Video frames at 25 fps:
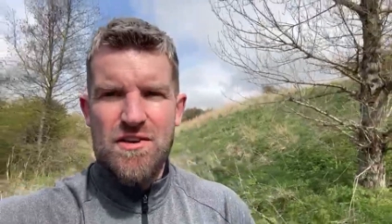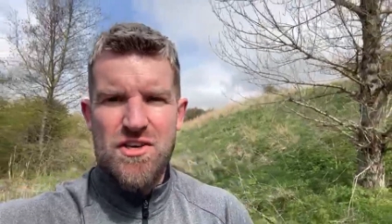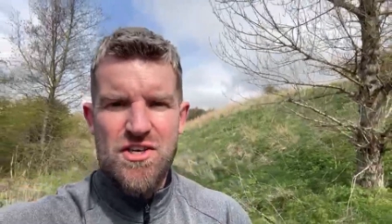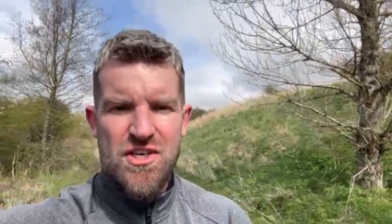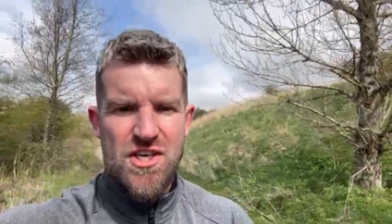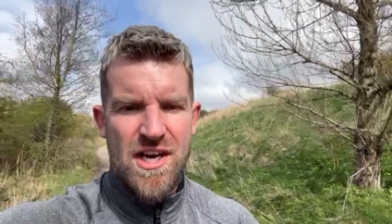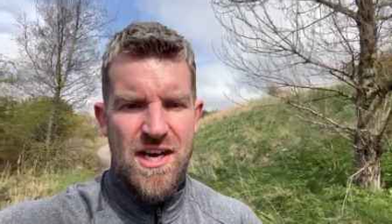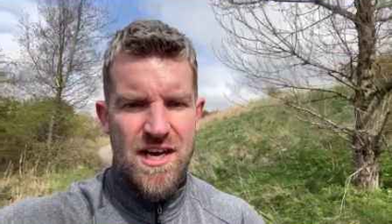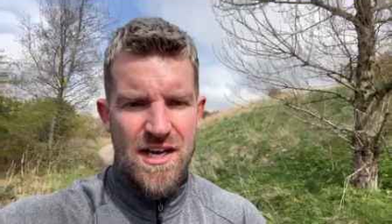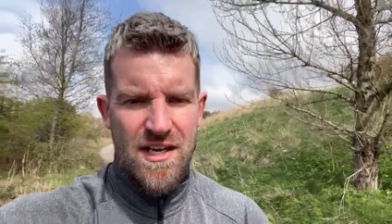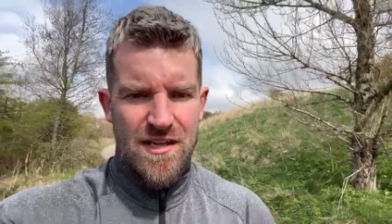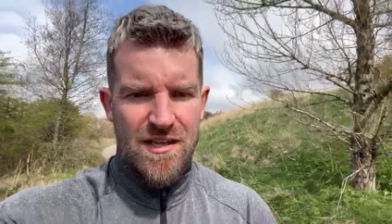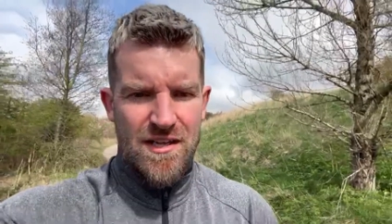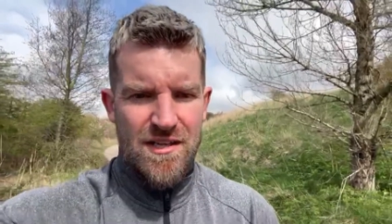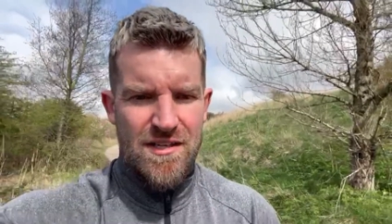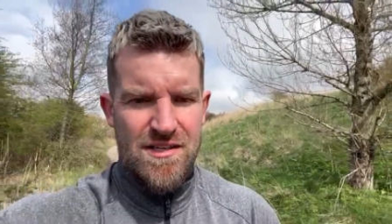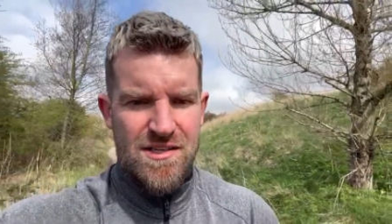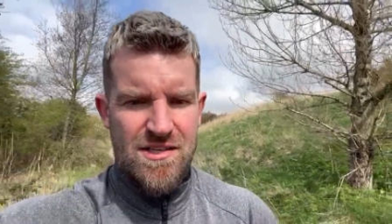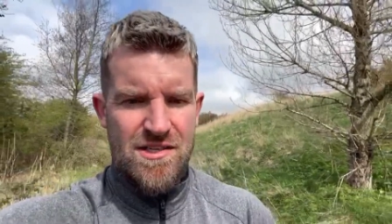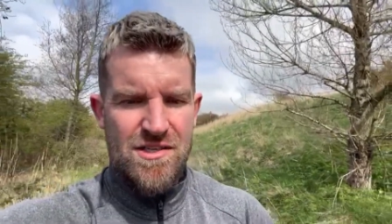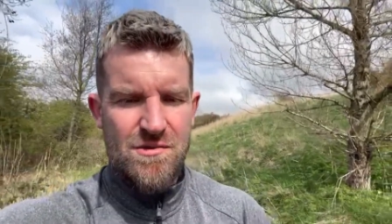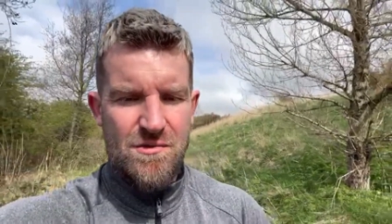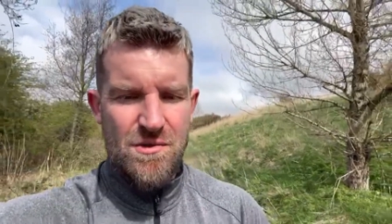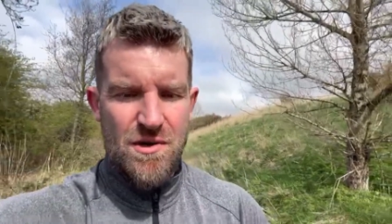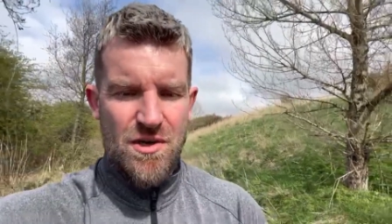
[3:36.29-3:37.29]

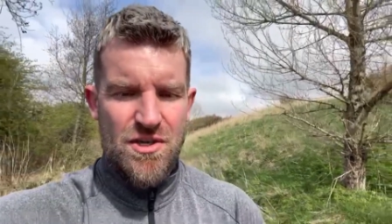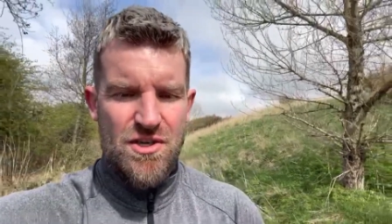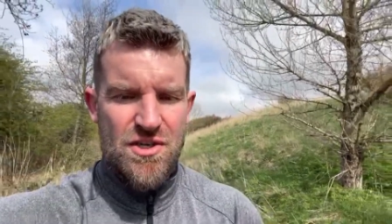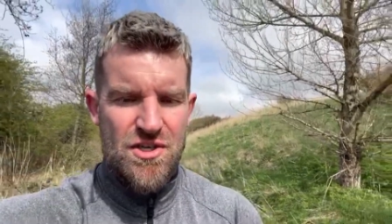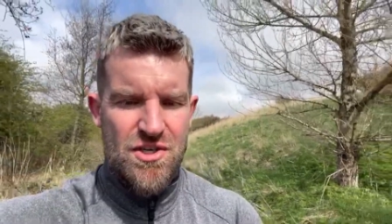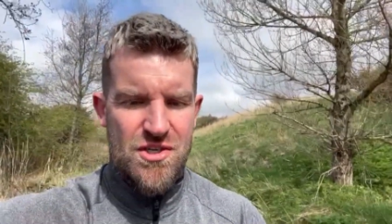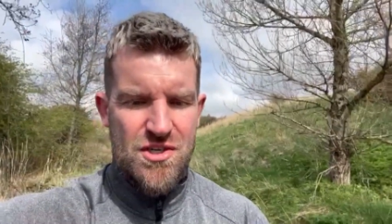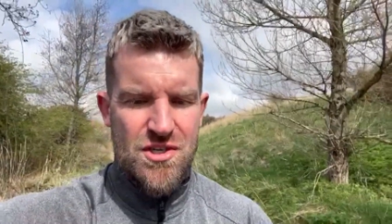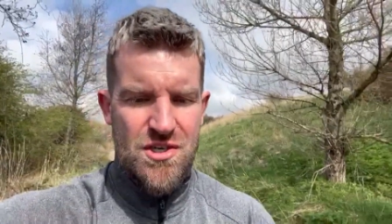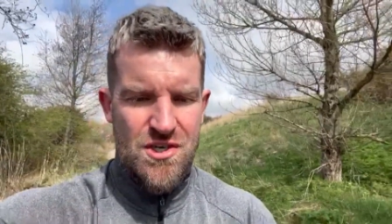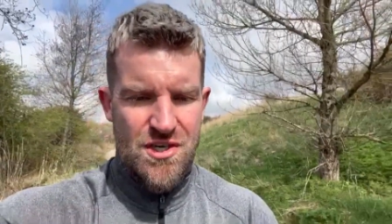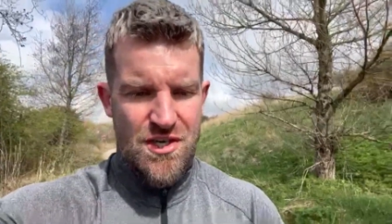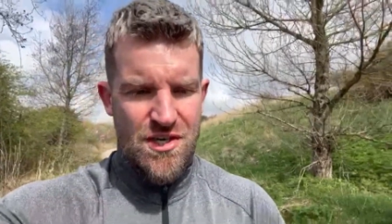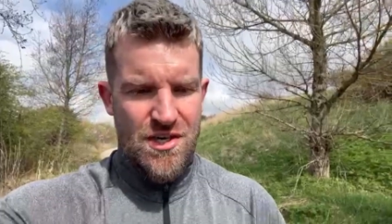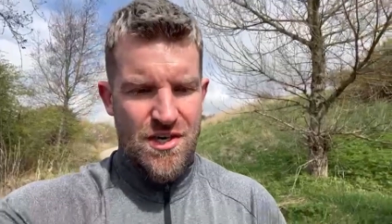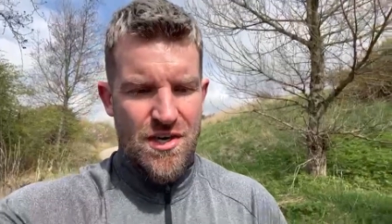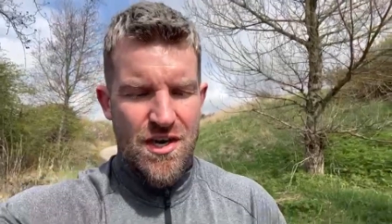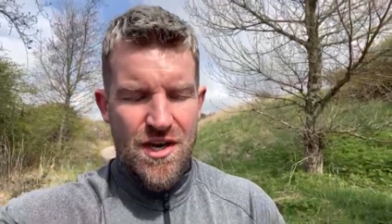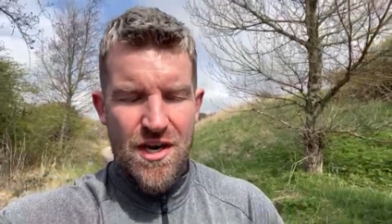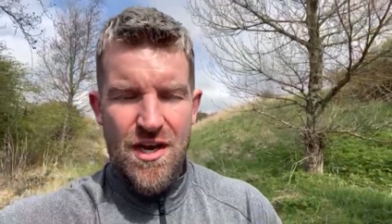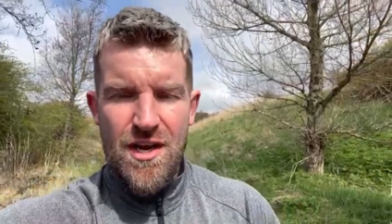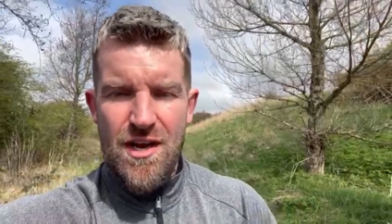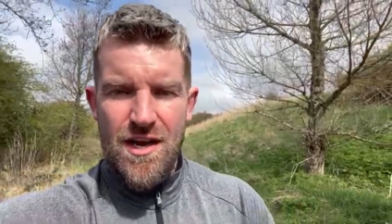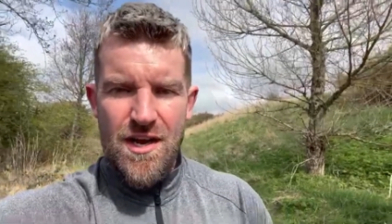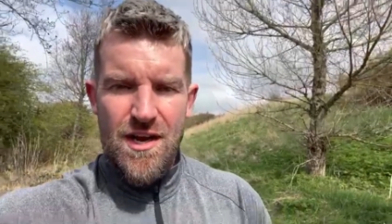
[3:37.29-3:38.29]
Shields to watch
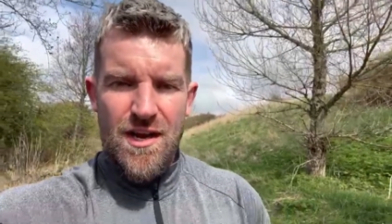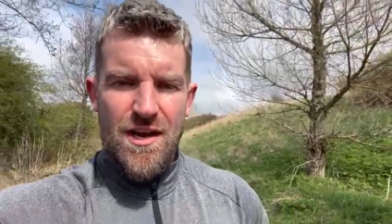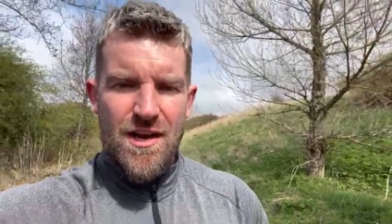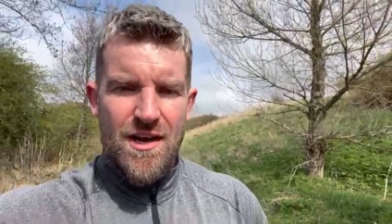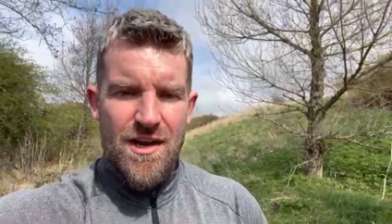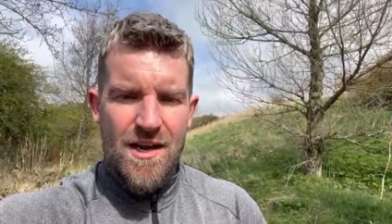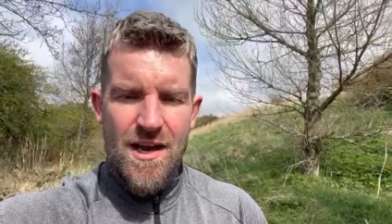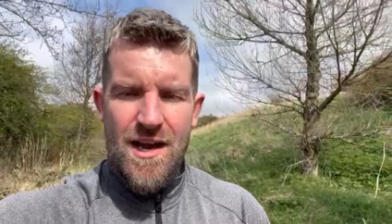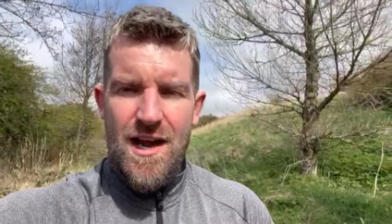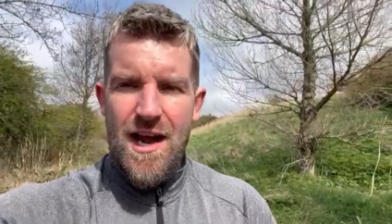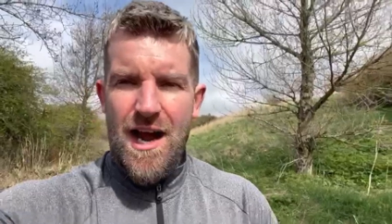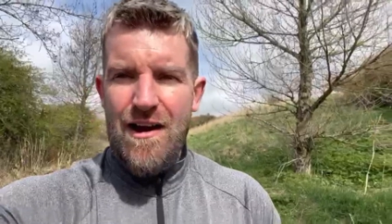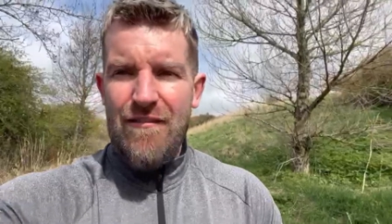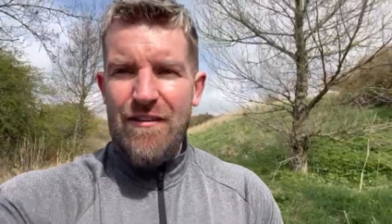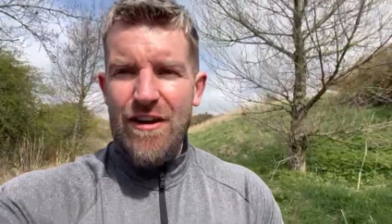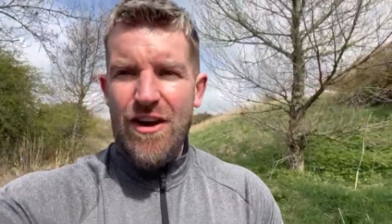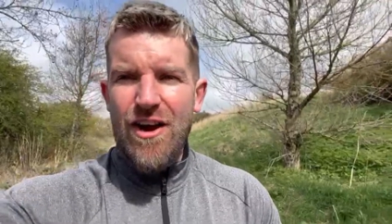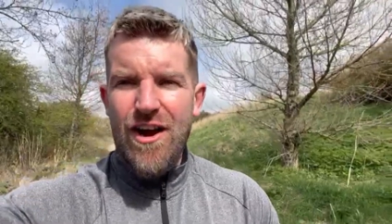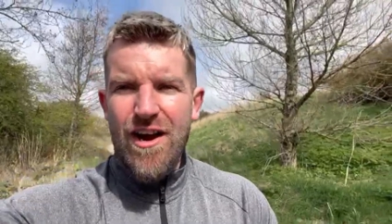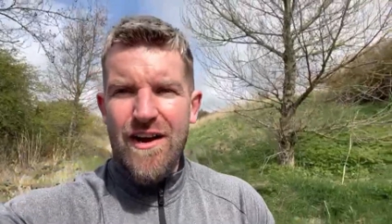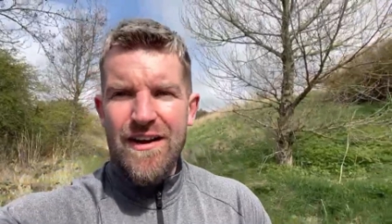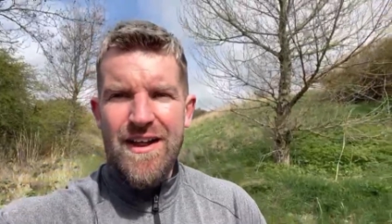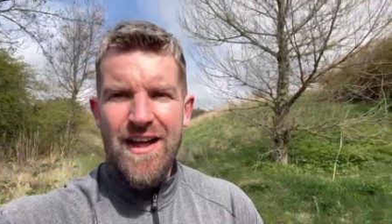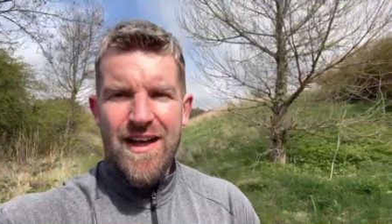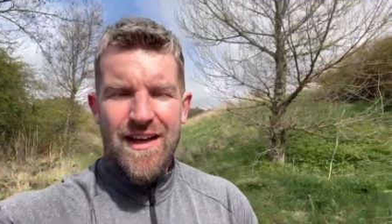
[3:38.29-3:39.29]
Harry
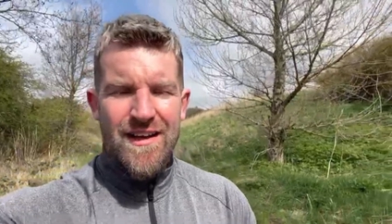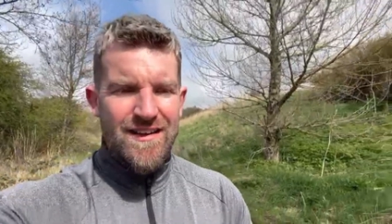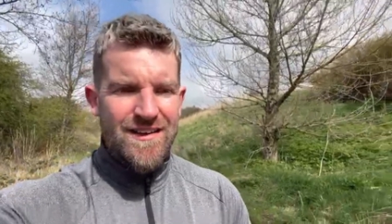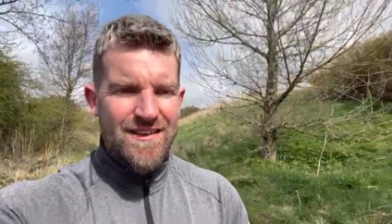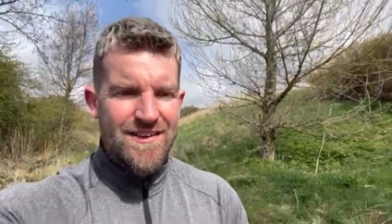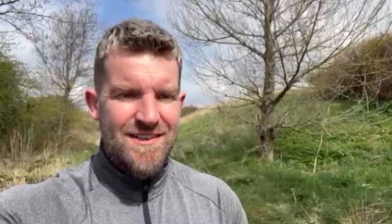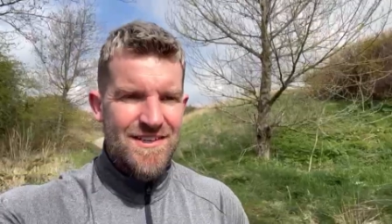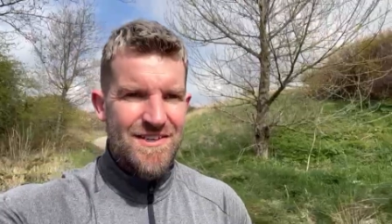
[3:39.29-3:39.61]
Gardner.